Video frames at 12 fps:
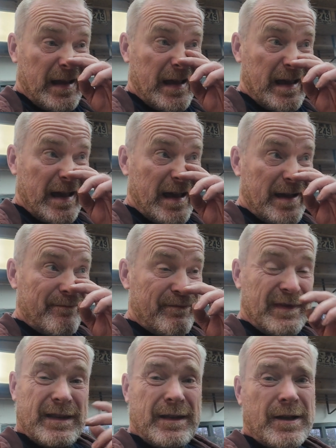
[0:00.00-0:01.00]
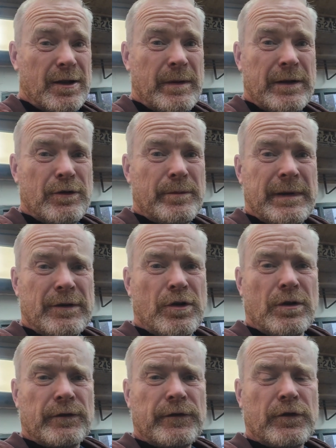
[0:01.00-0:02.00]
you're going to end up
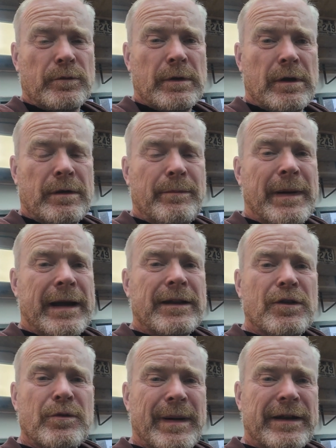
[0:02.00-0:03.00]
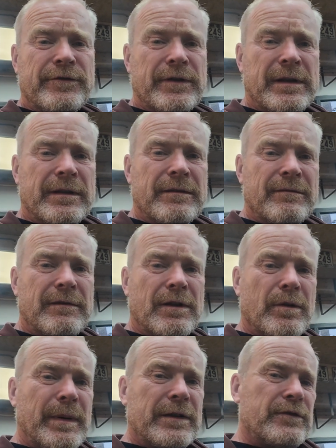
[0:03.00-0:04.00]
called summer buying a new battery, and you
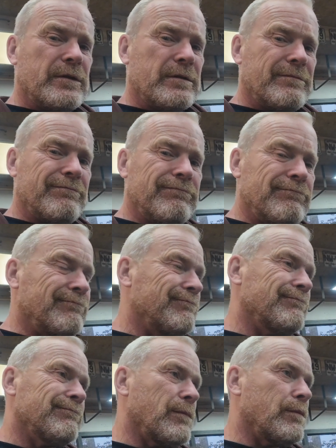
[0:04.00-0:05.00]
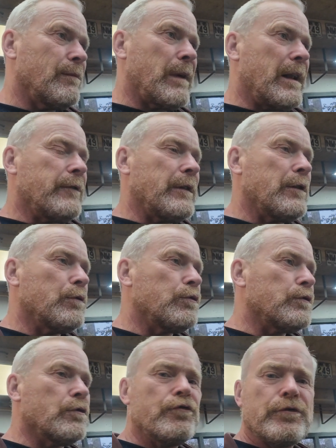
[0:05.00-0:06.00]
know, batteries are anything up
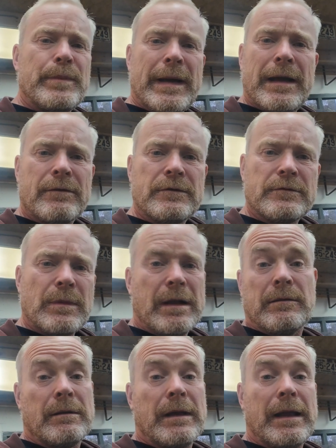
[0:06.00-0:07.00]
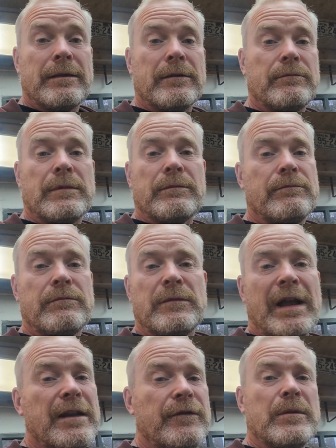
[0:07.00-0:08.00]
to £100. Well,
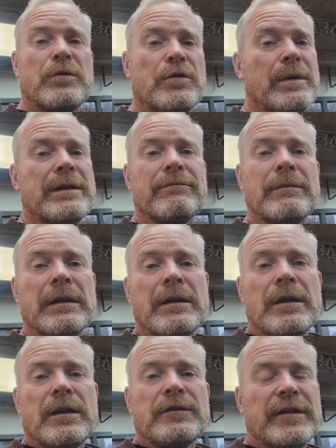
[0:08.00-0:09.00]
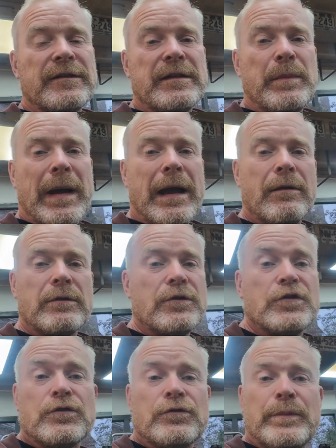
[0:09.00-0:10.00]
anything between £60 and
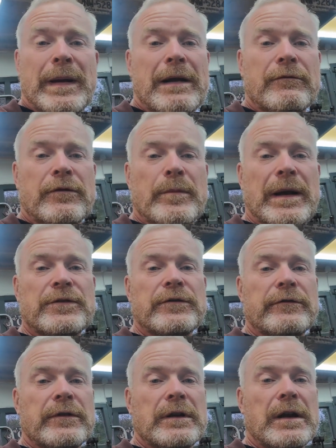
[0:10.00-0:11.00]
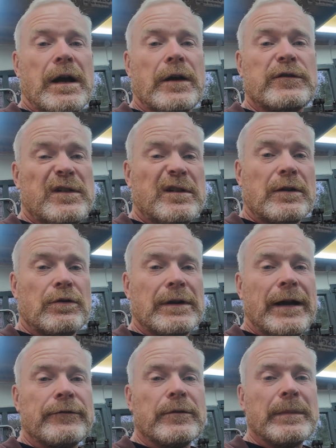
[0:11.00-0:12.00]
£200 for a battery for a car, so you've got to look
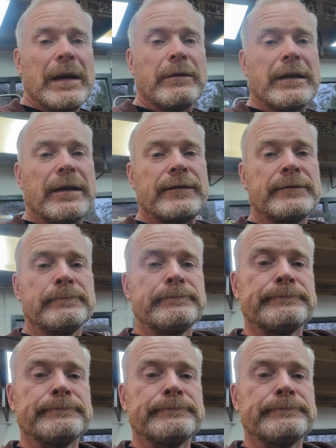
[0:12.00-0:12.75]
after them nowadays.